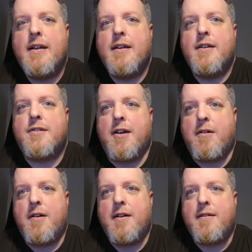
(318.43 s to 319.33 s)

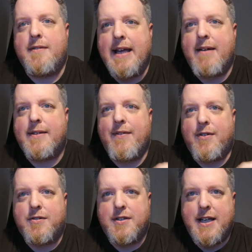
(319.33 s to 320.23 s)
So now they've
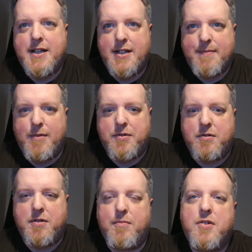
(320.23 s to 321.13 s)
got to teach this
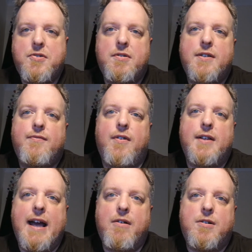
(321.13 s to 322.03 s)
module. And
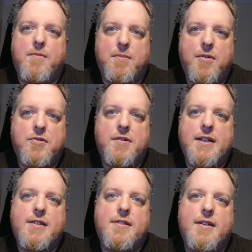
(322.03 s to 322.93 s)
the outcome of the module
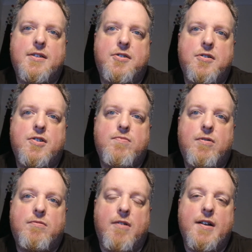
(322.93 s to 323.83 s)
is that the students
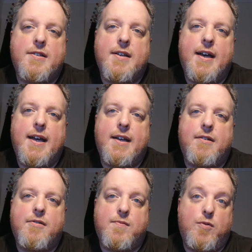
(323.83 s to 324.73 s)
will write a
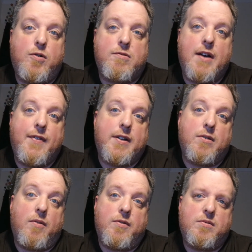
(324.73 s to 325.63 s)
small graphic
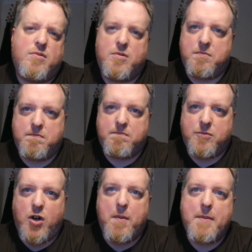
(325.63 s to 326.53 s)
novel or
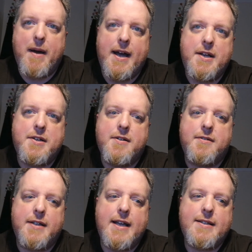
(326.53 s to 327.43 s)
comic page
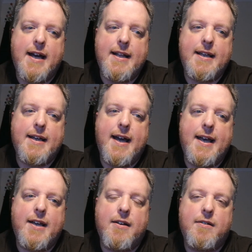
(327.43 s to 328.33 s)
detailing
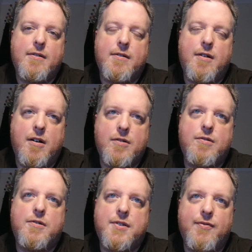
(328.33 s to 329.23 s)
a
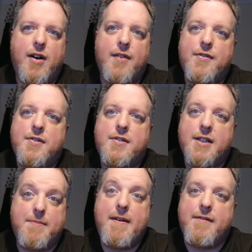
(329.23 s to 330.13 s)
Holocaust survivor's
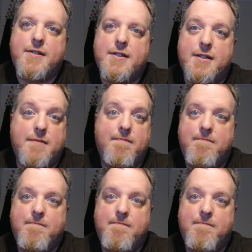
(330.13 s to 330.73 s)
experiences.